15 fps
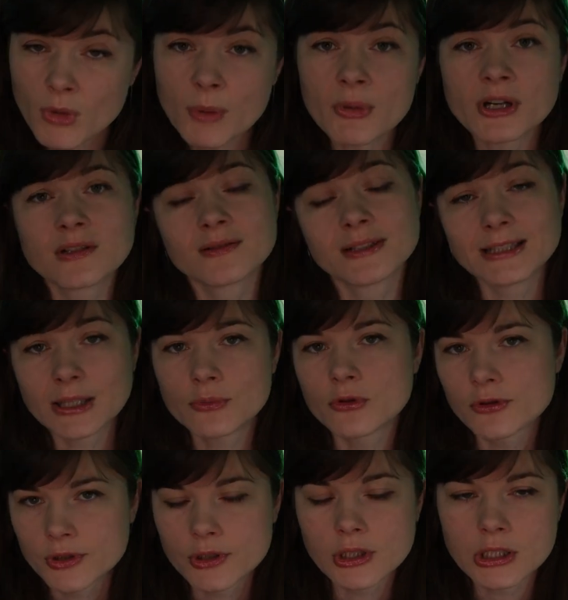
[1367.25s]
apparently that
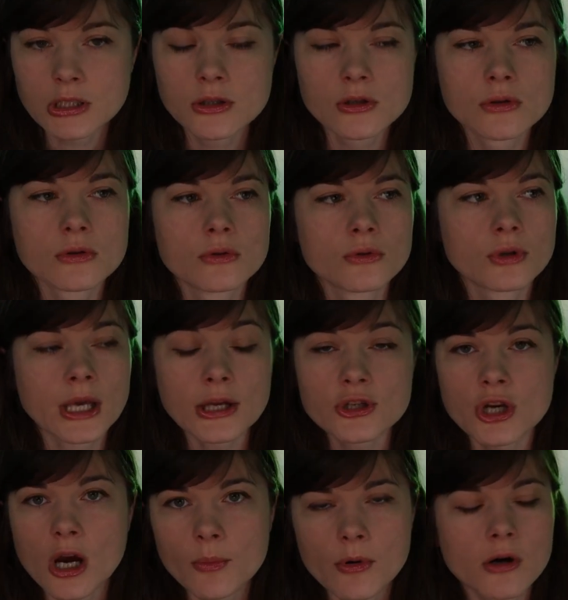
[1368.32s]
person needed to
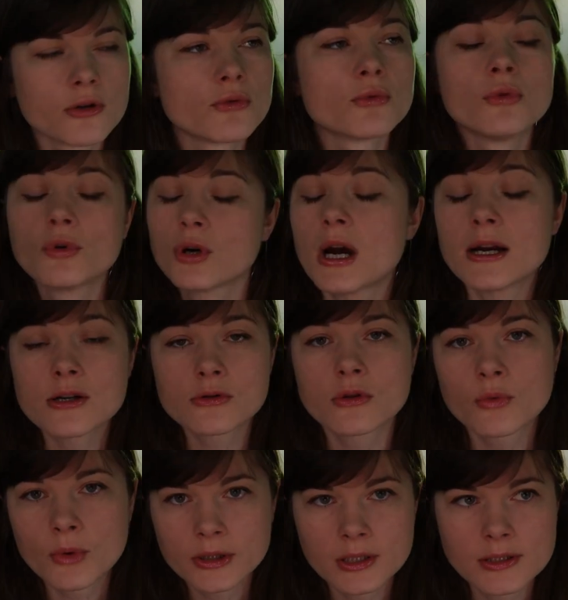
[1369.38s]
catch up on, or I don't
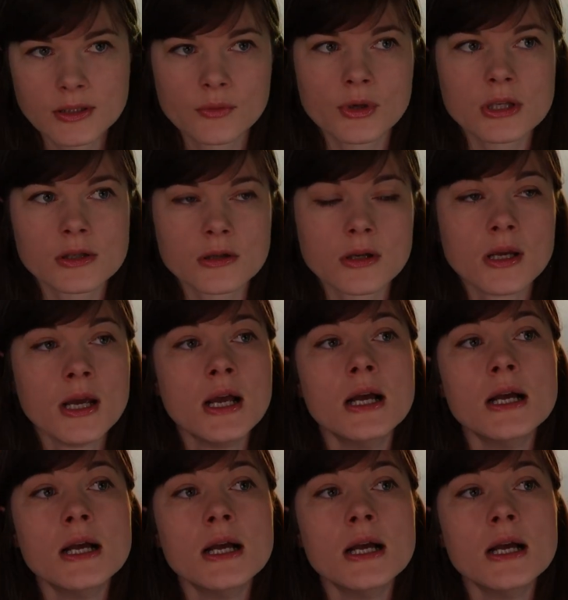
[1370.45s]
know what is the reason.